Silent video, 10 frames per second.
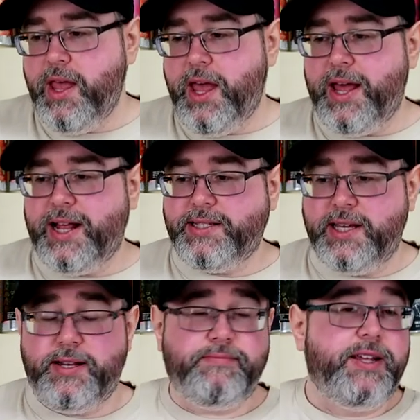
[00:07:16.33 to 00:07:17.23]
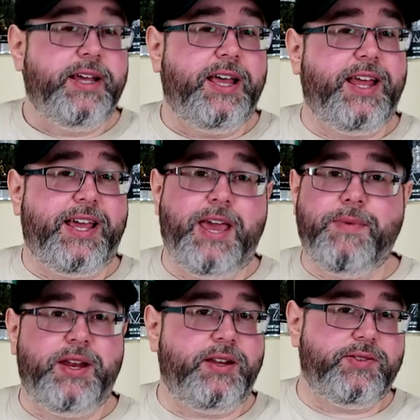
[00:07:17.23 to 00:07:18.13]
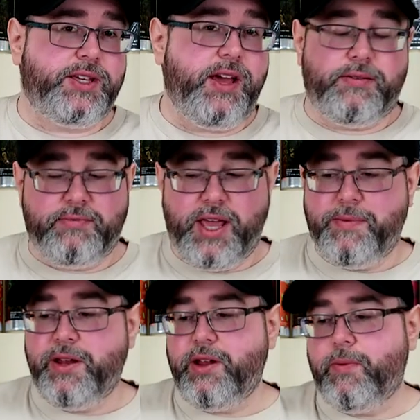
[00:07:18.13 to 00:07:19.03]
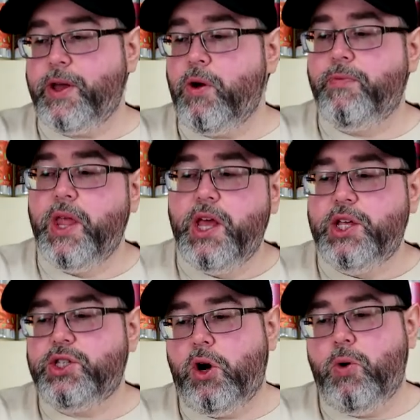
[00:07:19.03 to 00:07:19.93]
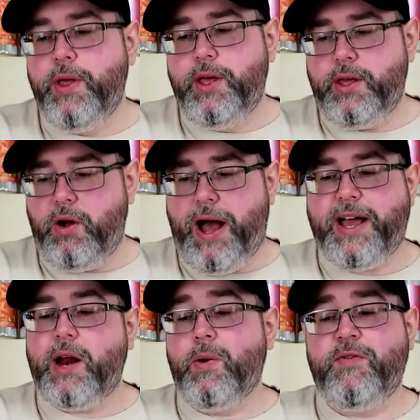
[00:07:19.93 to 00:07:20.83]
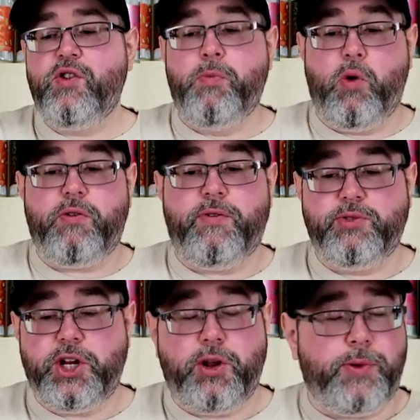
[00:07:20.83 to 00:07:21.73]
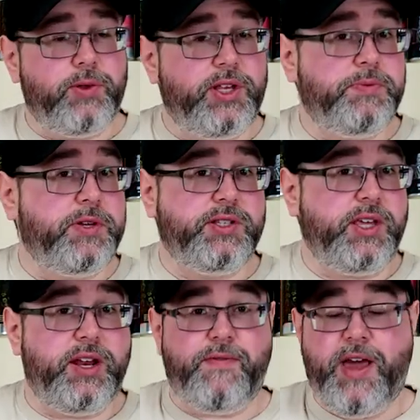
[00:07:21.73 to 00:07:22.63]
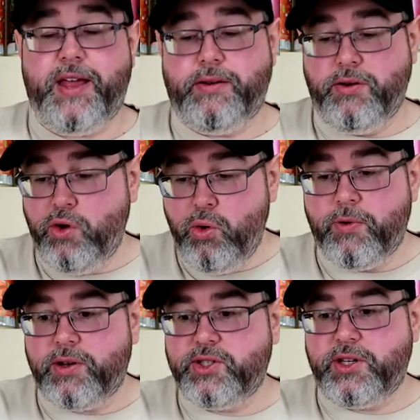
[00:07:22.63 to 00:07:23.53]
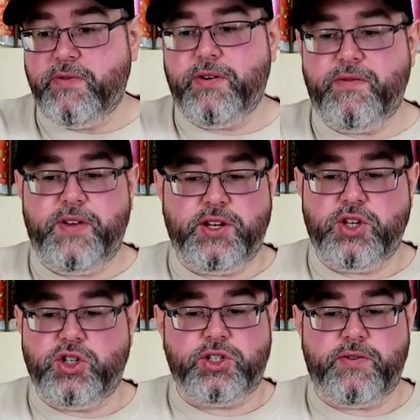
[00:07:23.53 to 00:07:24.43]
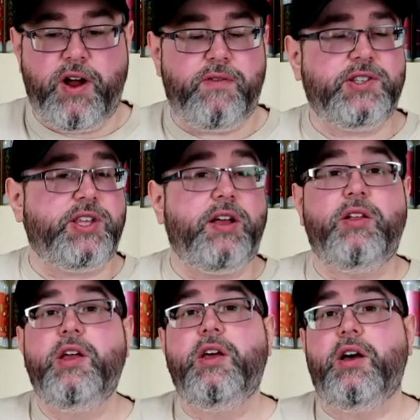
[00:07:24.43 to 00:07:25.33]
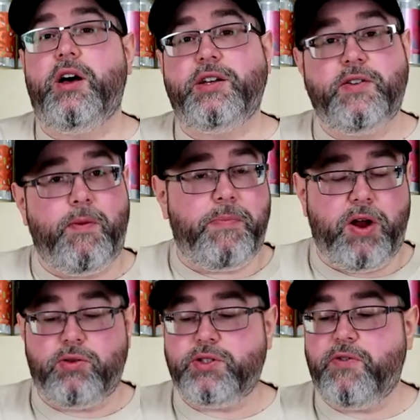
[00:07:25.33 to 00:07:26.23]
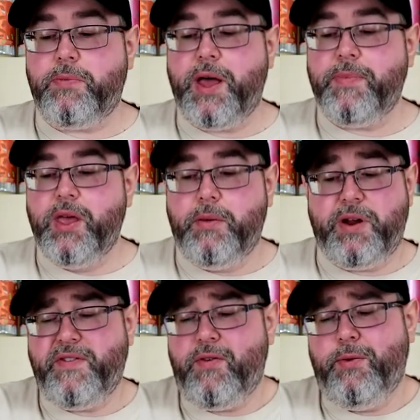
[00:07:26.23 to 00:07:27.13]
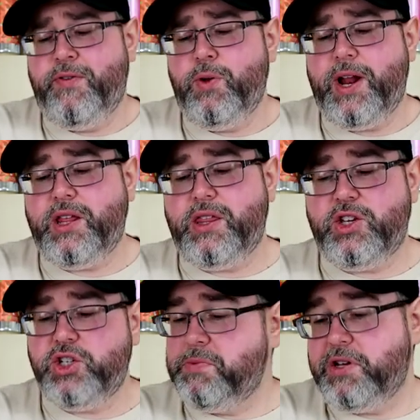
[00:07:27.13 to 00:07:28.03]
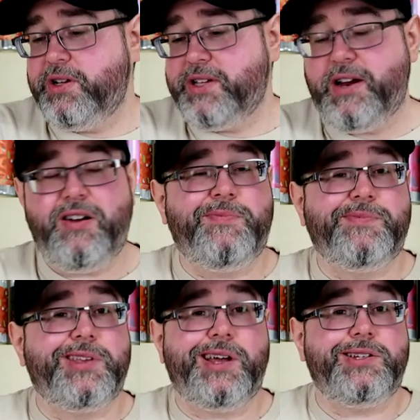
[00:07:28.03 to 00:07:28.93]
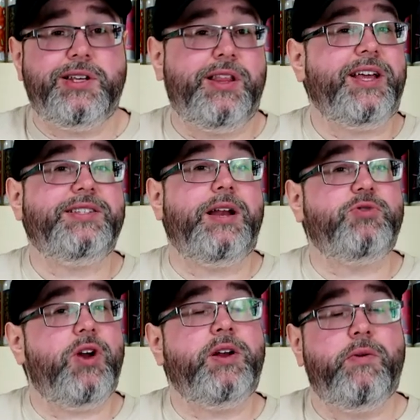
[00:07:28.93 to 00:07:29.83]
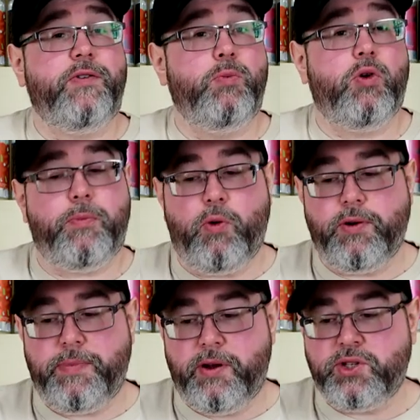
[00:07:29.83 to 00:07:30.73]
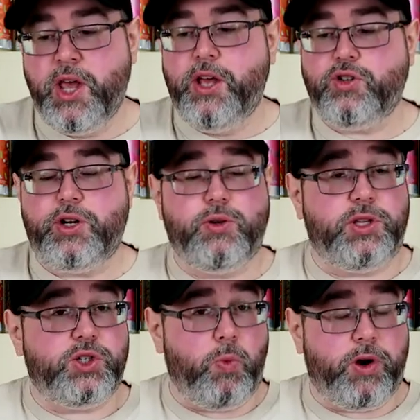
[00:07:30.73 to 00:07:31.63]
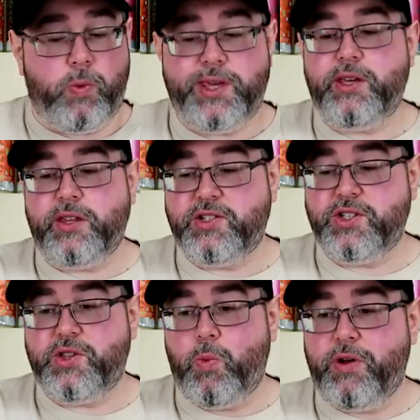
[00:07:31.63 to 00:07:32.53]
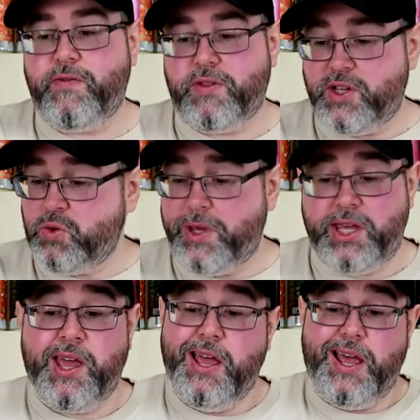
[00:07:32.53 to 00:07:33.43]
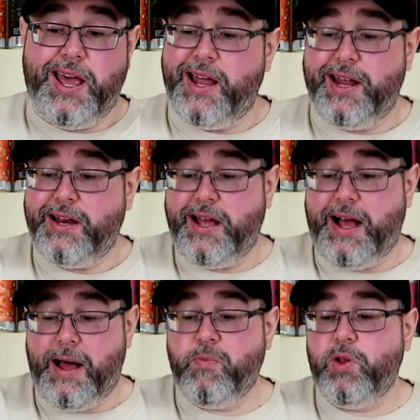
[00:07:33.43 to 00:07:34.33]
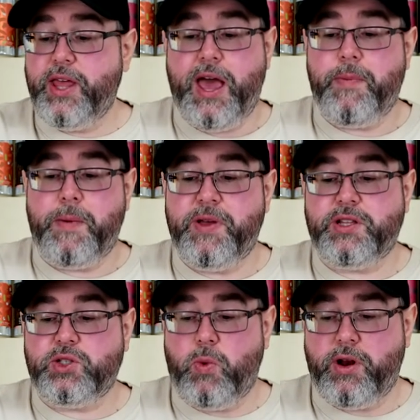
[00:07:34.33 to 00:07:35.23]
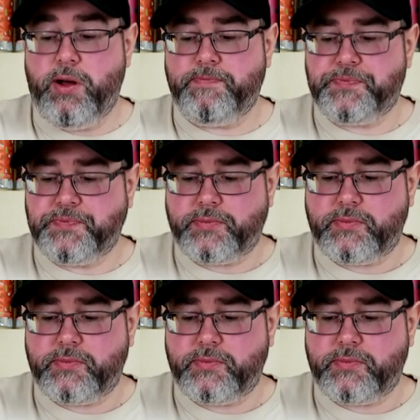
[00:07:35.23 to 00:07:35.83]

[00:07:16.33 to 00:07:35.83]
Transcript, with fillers: And I did. And then I came in and he was like, yeah, came in, here we go. So, you know, I got to review more from JW Lees because, again, I've had numerous different vintages of Harvest Ale, uh, different barrels from them, but I've never reviewed anything just because I don't know. I, like I said, I'm trying to review more imported beers, try to do at least one a week. This is the one for this week. And I'm really happy I picked this one up.